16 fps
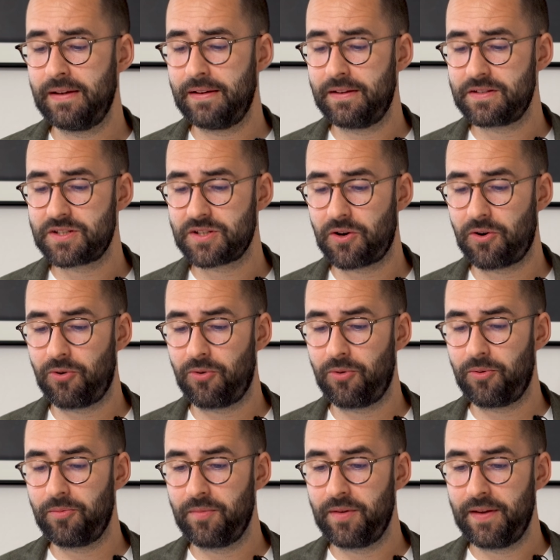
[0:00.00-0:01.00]

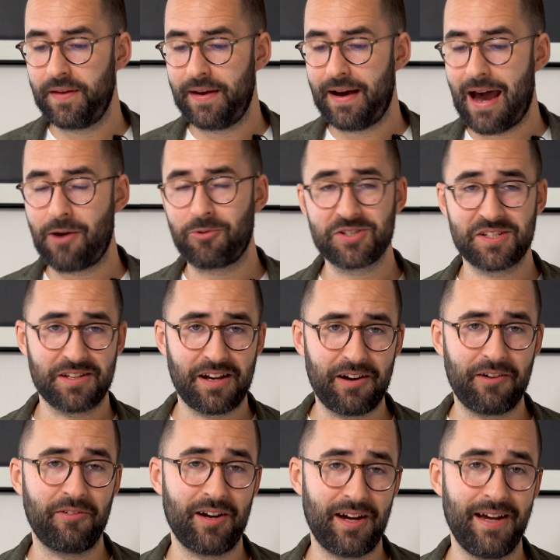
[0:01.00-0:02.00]
So I was
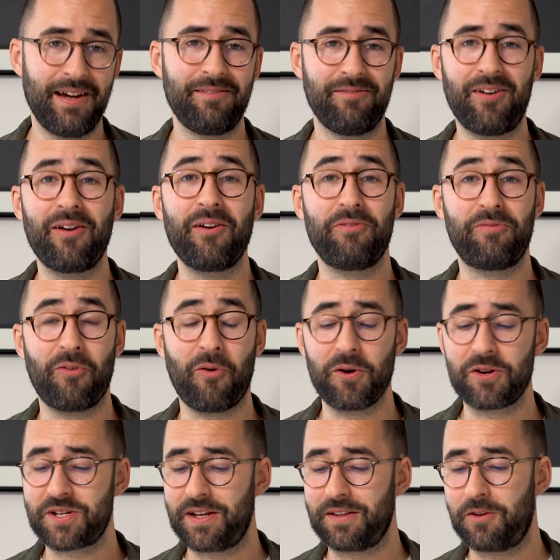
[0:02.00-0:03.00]
very
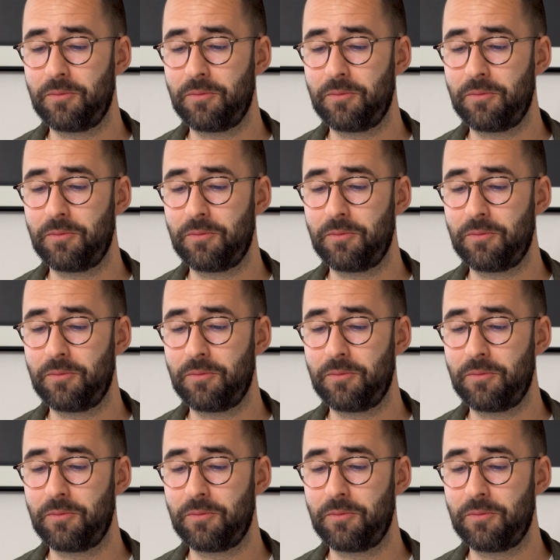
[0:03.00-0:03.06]
fortunate